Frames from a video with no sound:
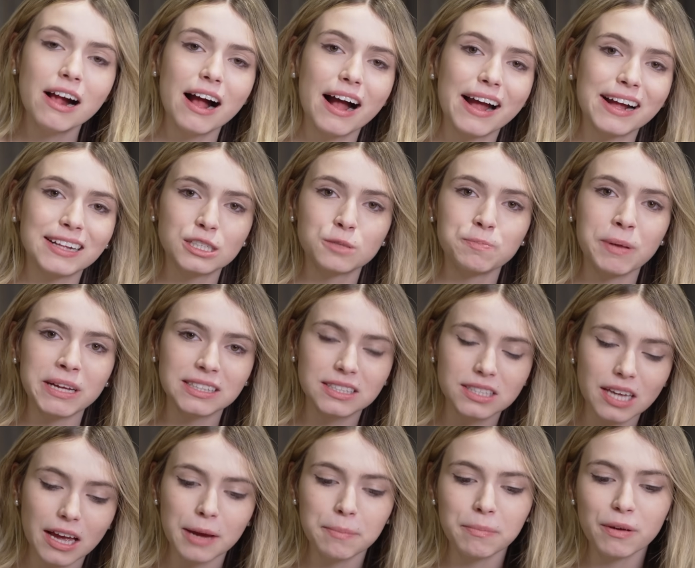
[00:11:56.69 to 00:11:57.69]
I had spent
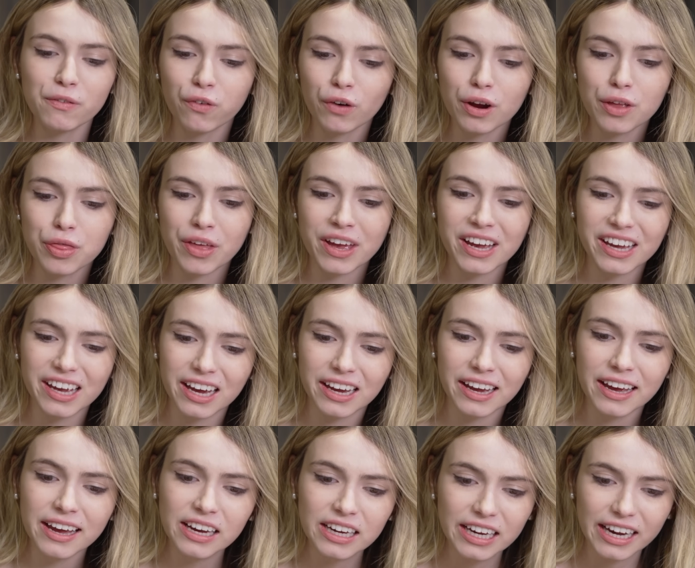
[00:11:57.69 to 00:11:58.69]
time before
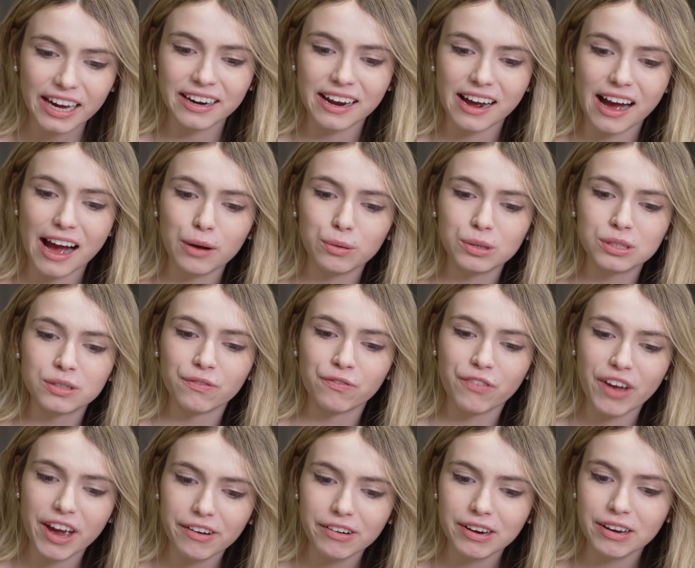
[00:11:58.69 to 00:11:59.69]
thinking, and I was
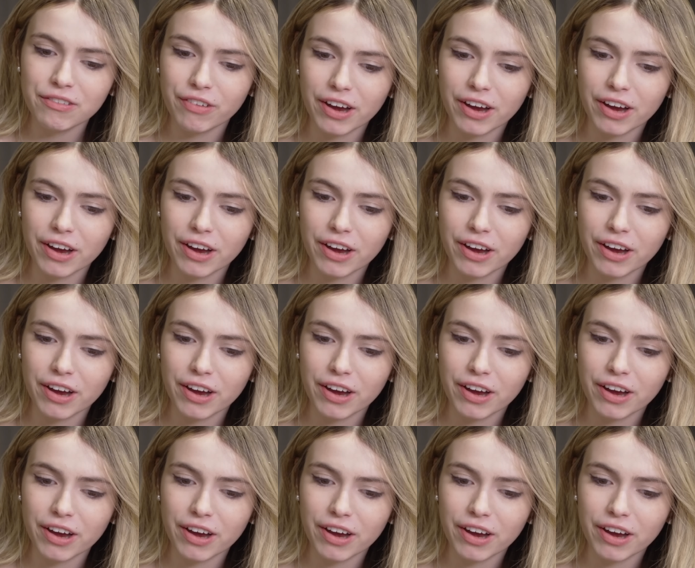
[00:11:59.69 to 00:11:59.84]
very,